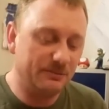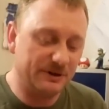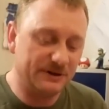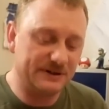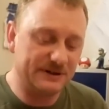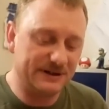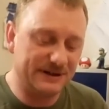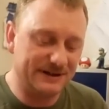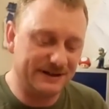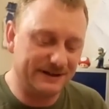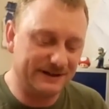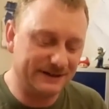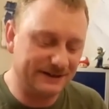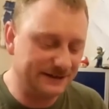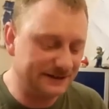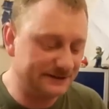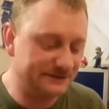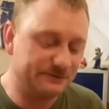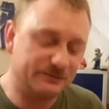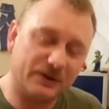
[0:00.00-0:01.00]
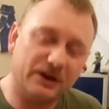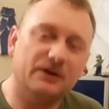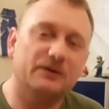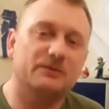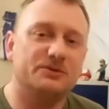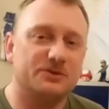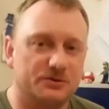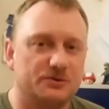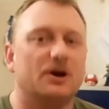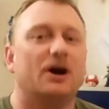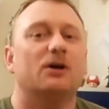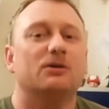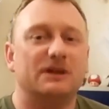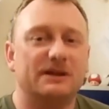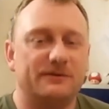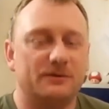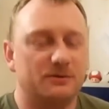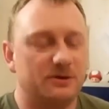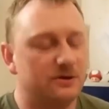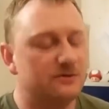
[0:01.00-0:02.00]
But I'll
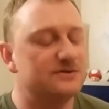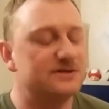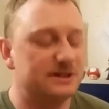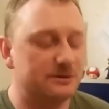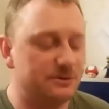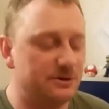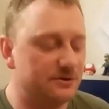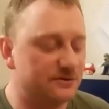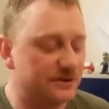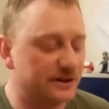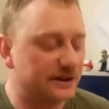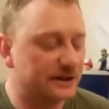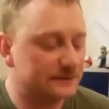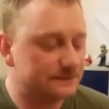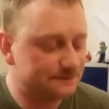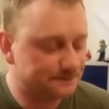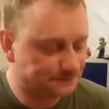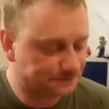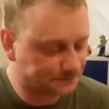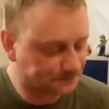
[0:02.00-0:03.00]
leave it with you and see what you think.